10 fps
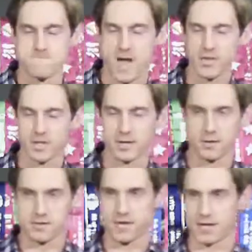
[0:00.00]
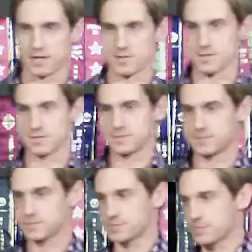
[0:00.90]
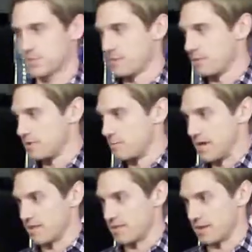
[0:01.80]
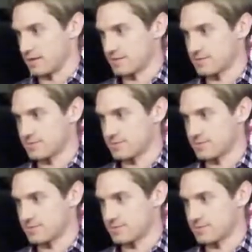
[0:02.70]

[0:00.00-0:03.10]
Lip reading: Not the little things, but the big things.